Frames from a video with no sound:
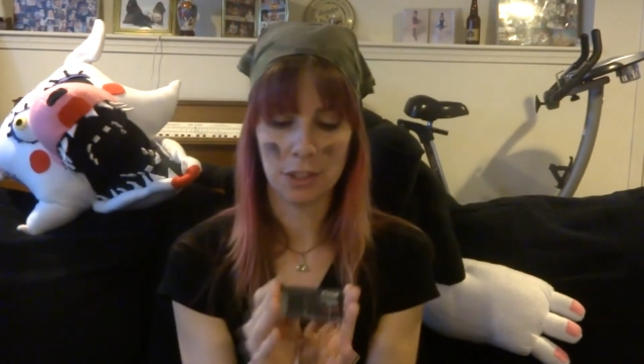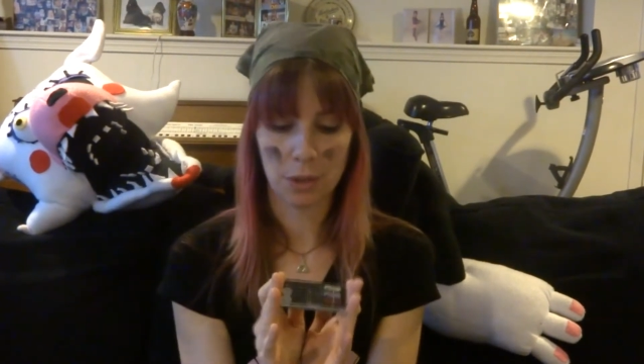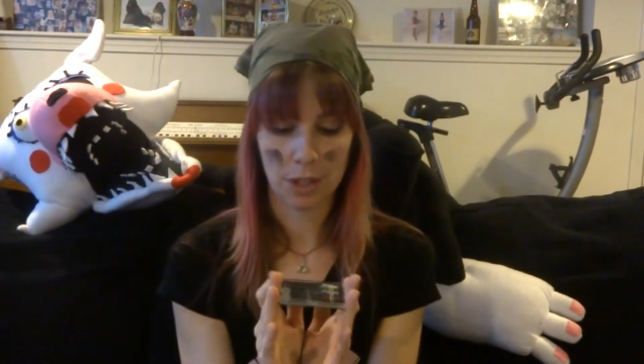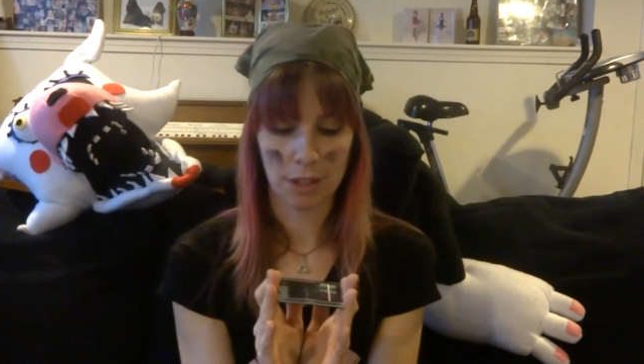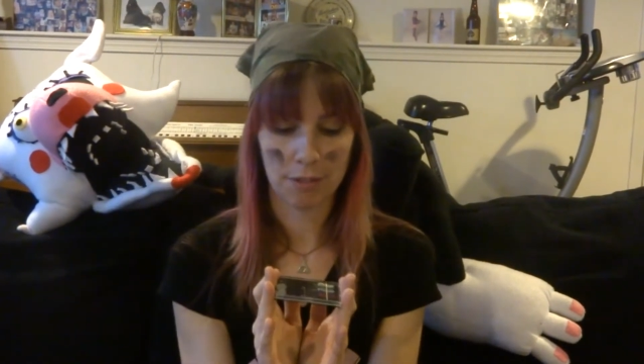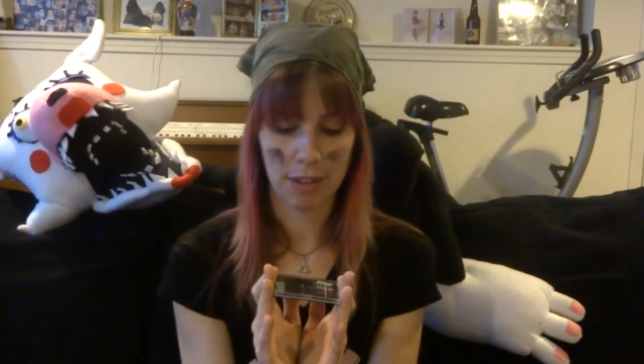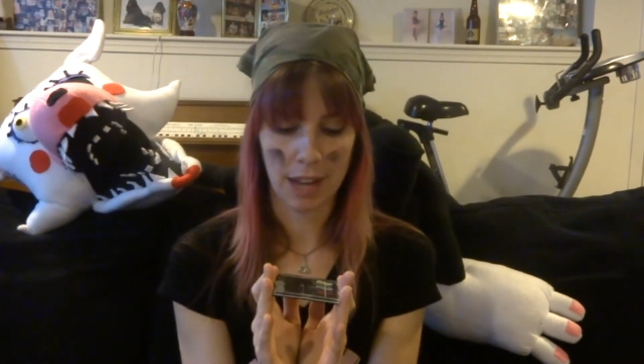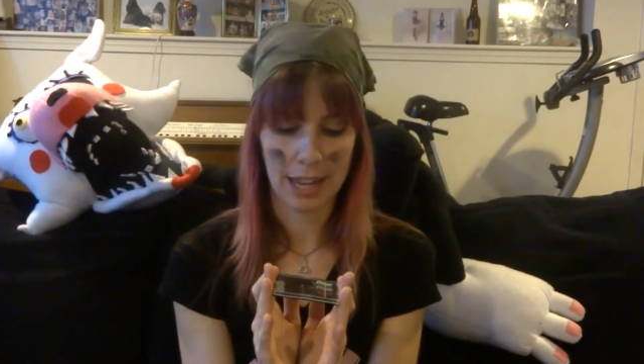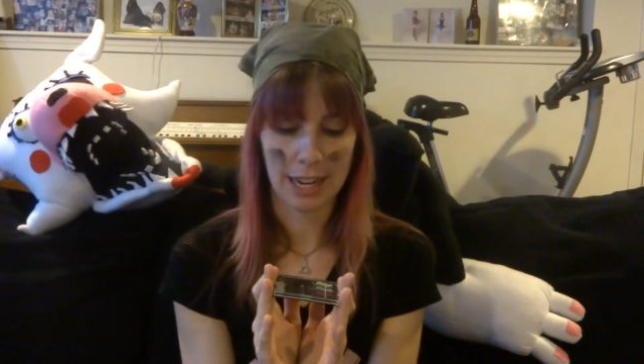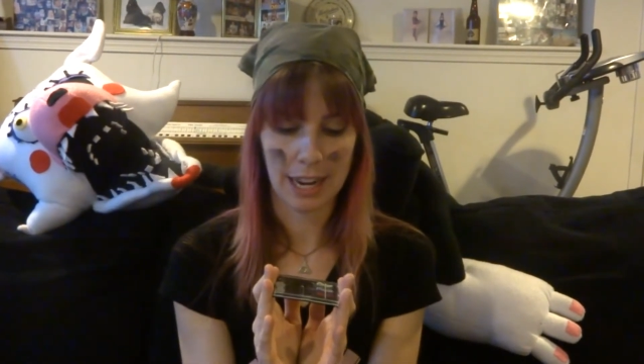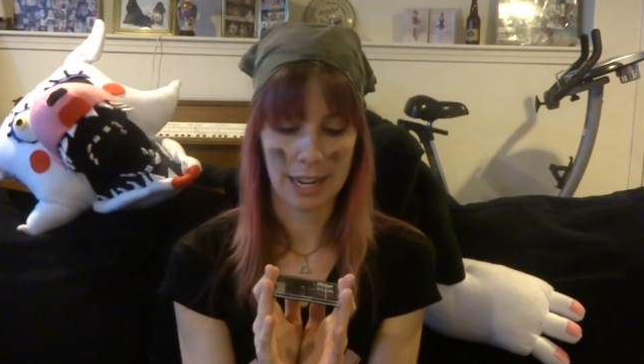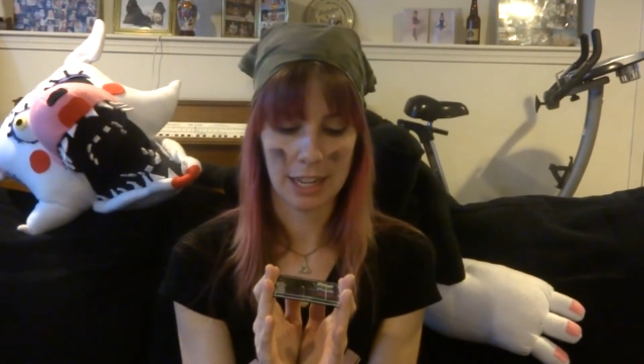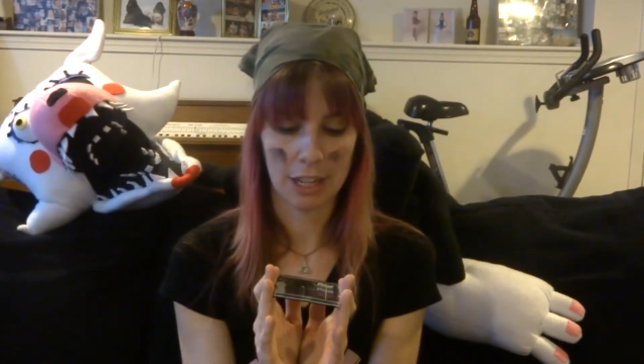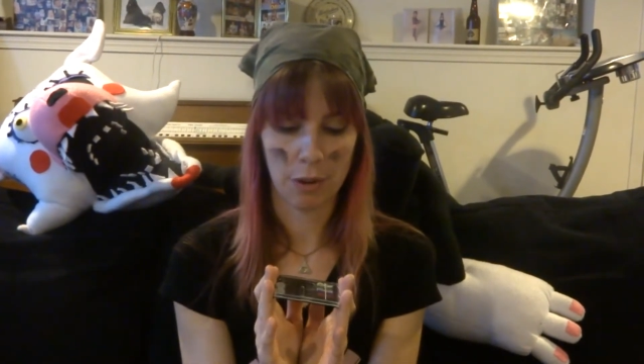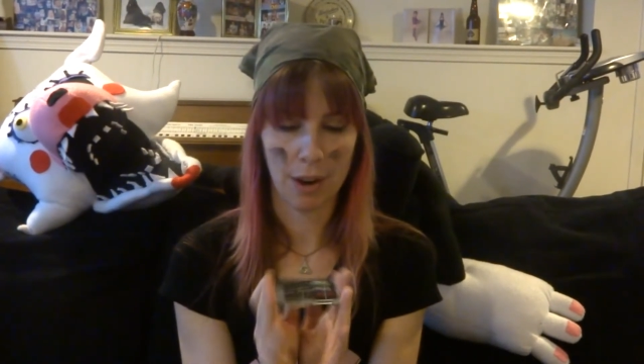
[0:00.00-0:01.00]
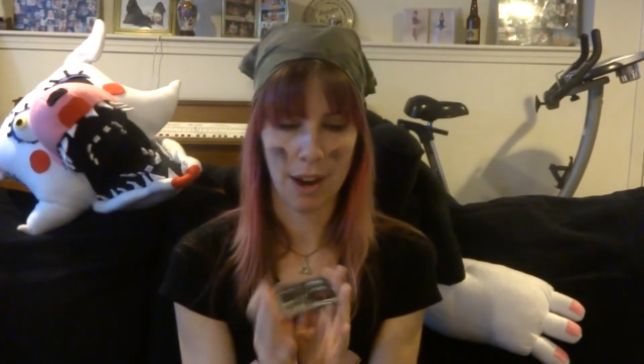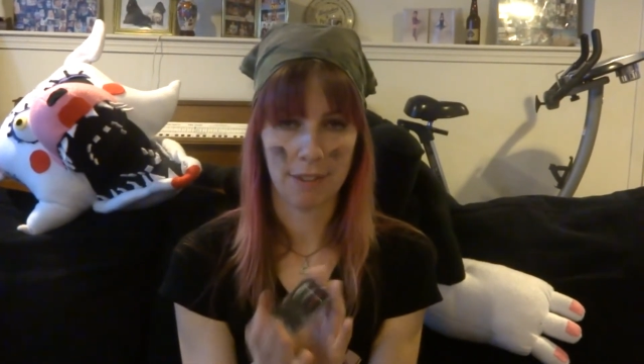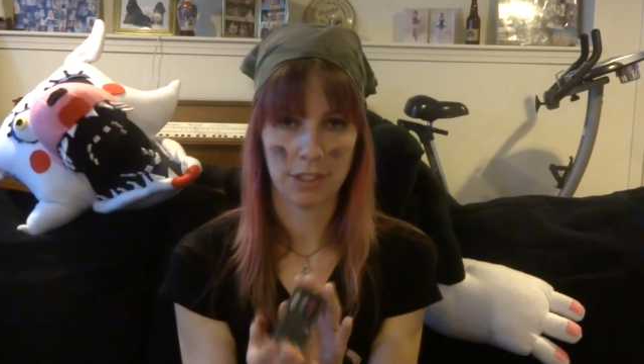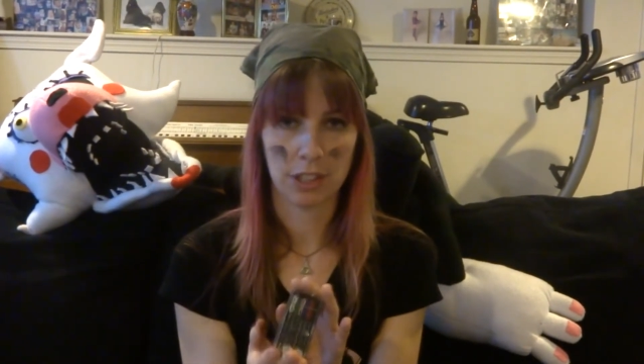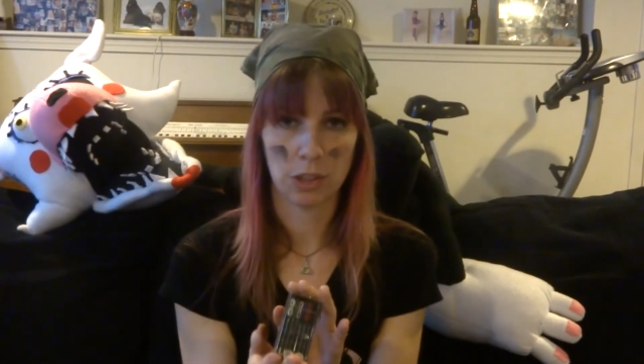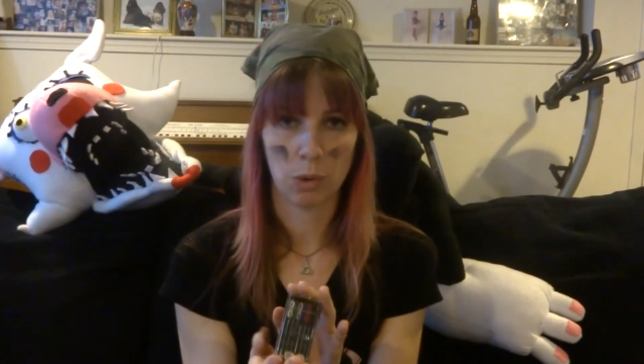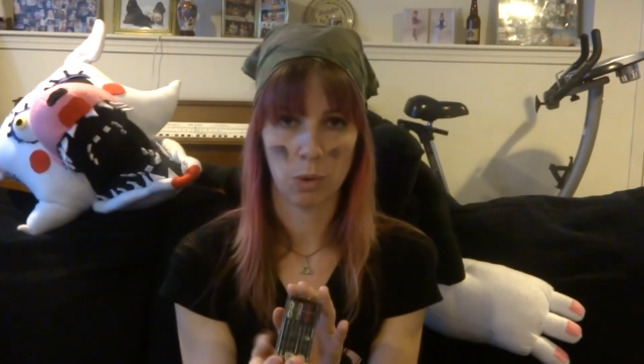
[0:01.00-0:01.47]
you can find at any
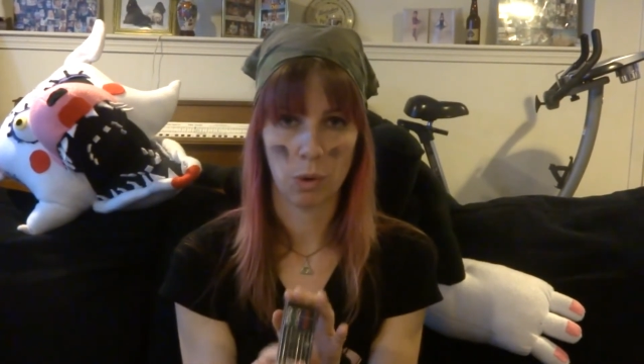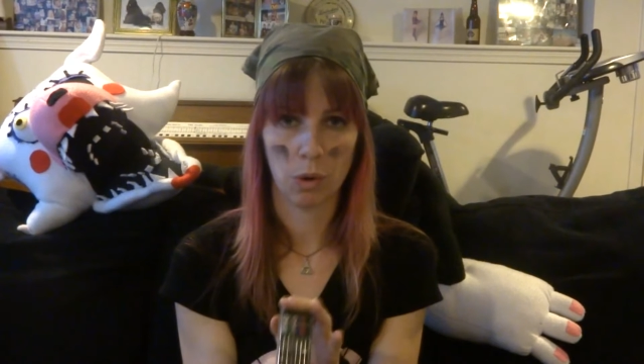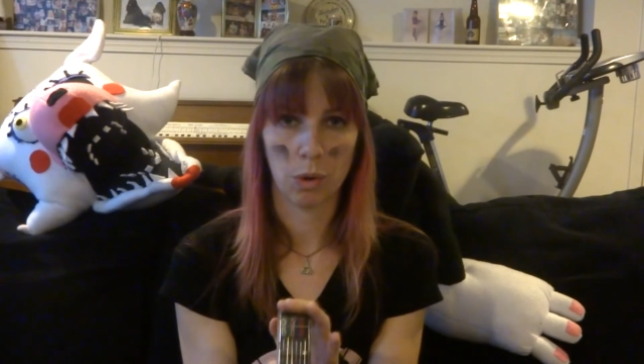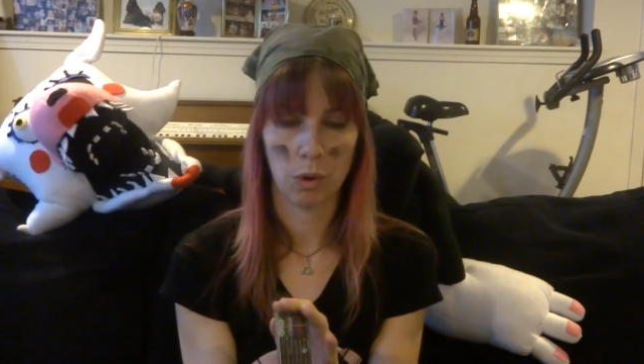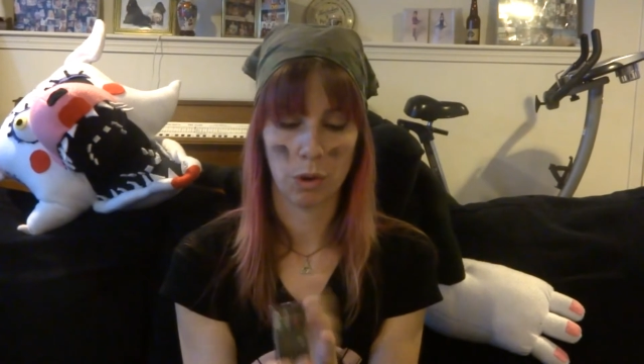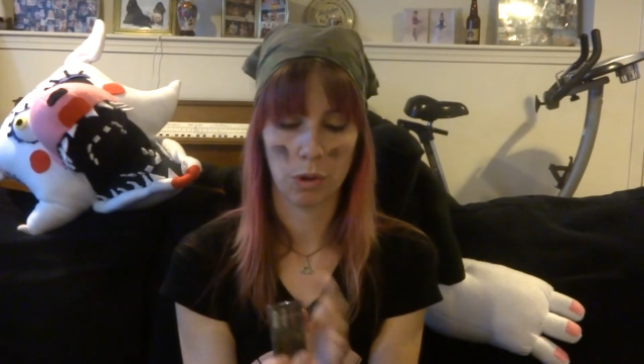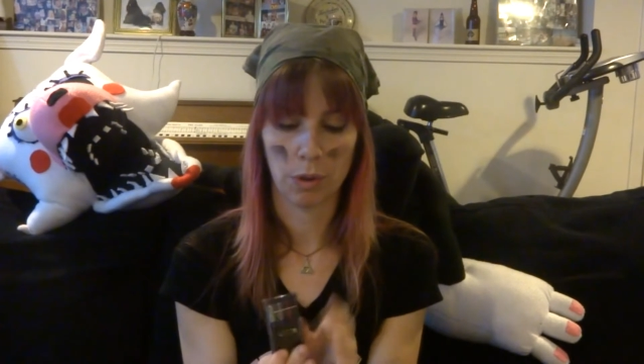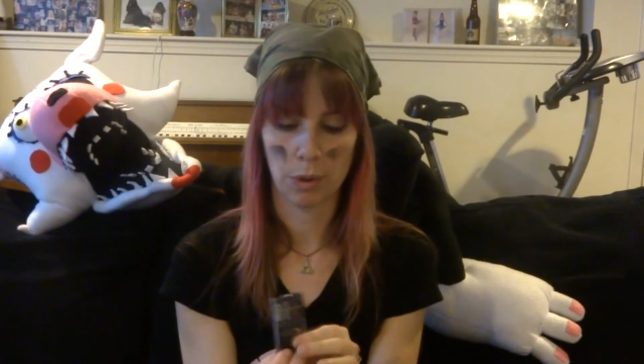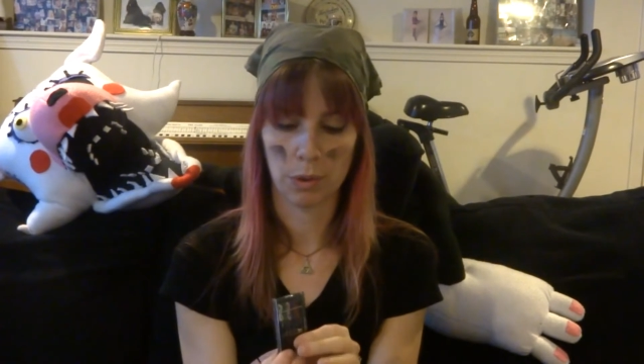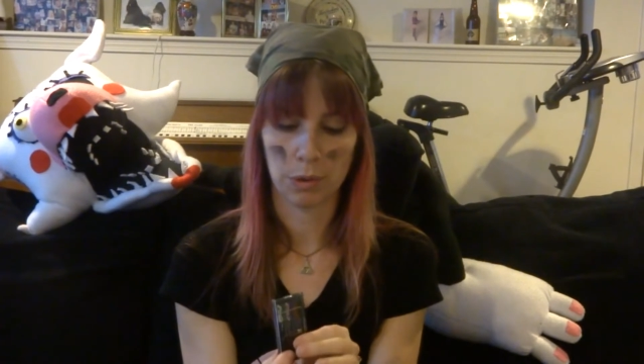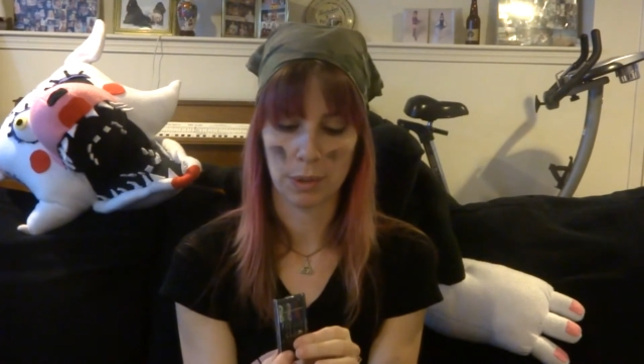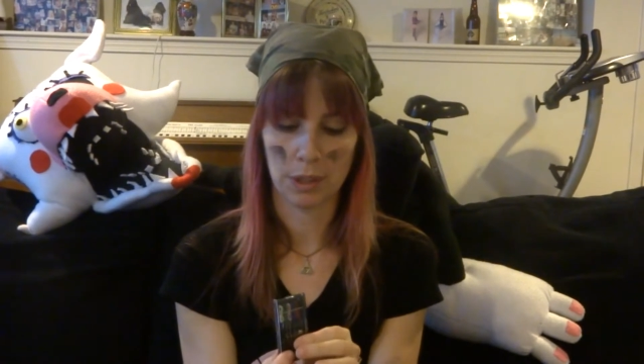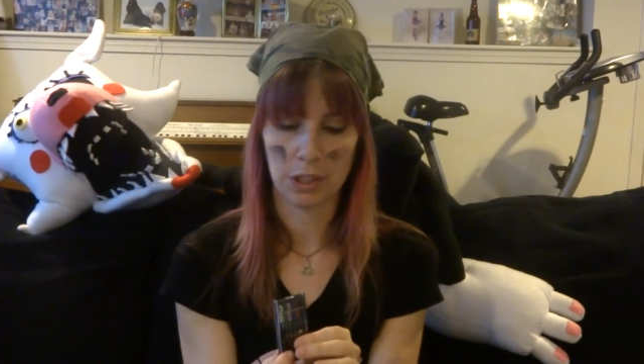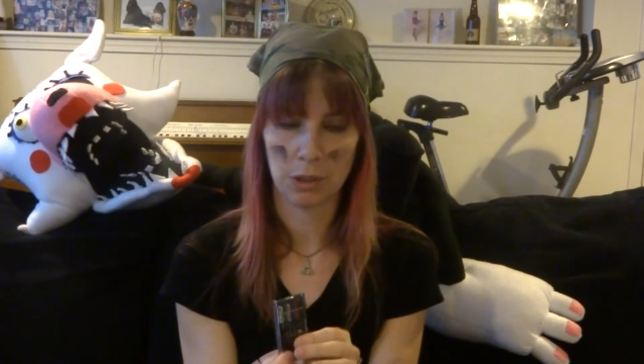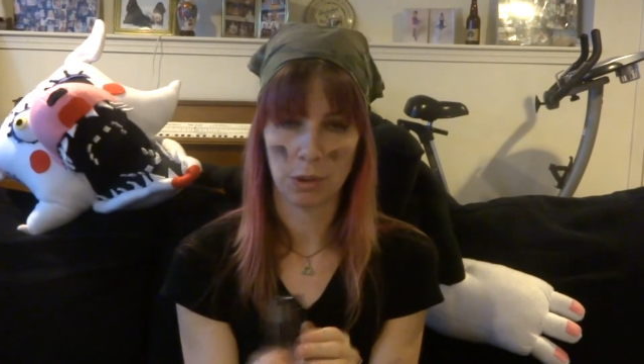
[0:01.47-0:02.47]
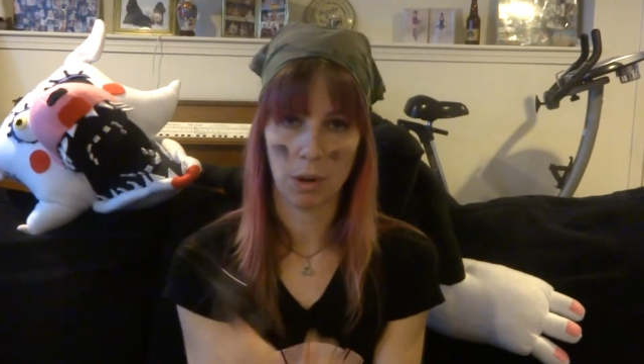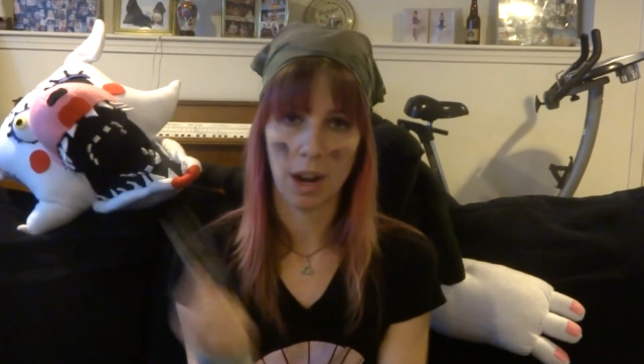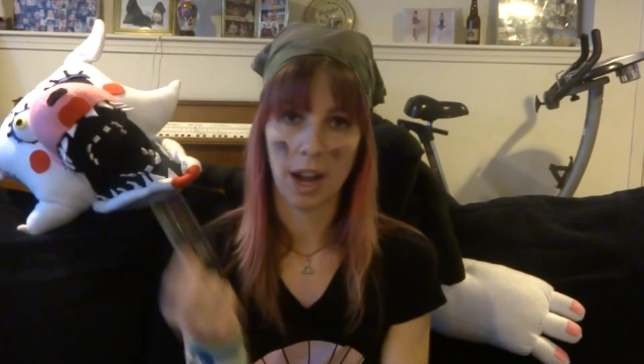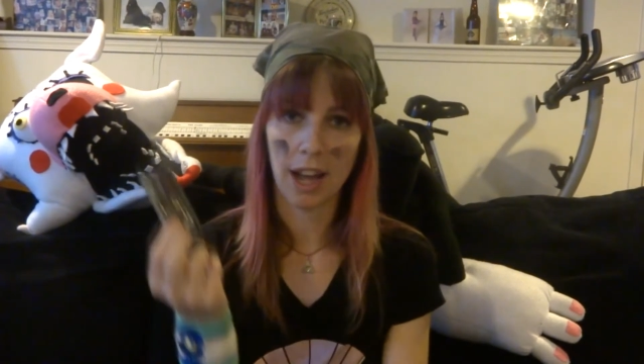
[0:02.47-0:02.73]
craft store or grocery store.